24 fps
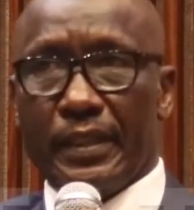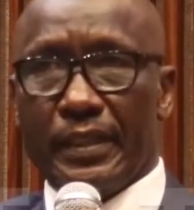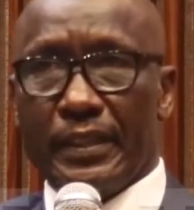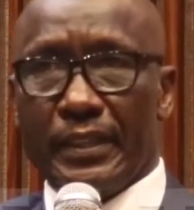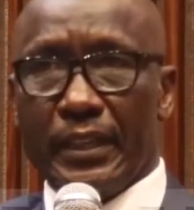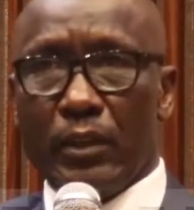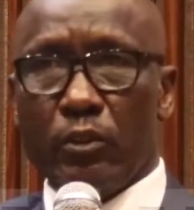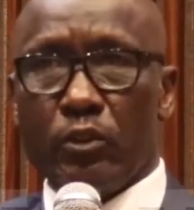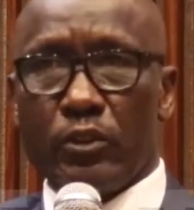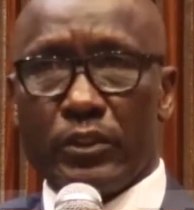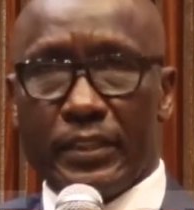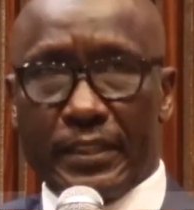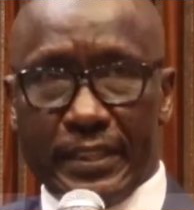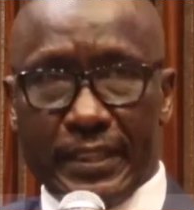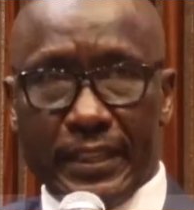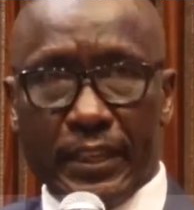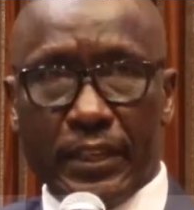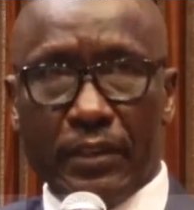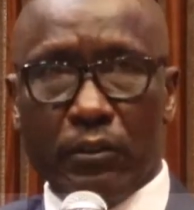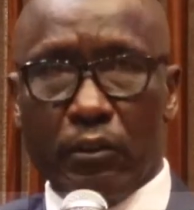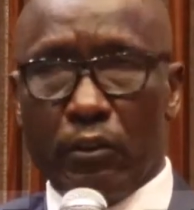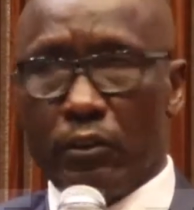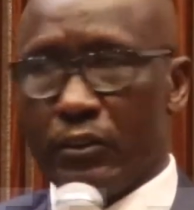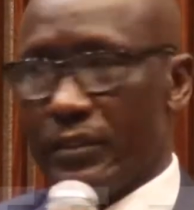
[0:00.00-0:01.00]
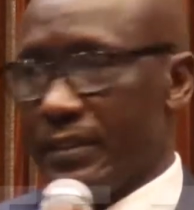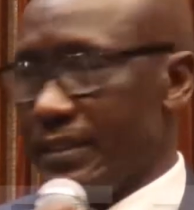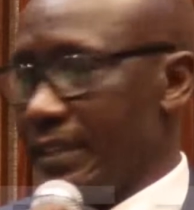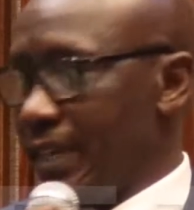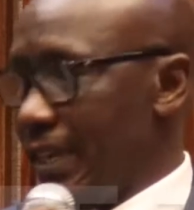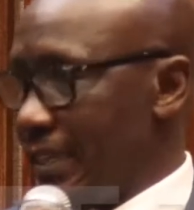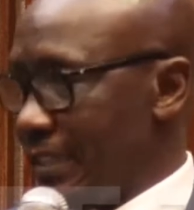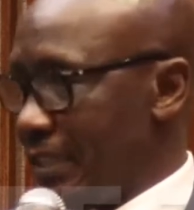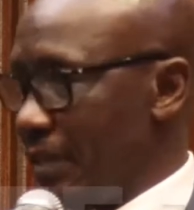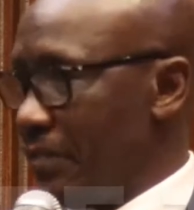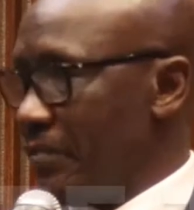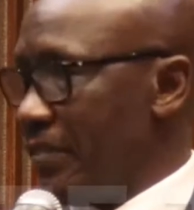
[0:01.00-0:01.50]
they will see us
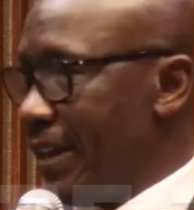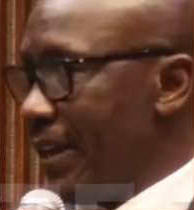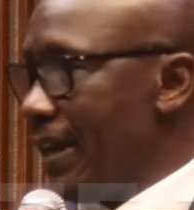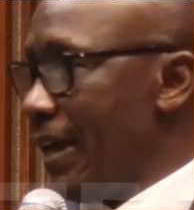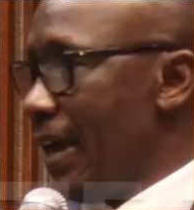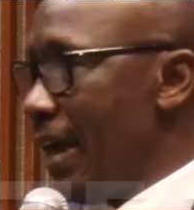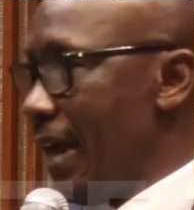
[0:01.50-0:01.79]
as a very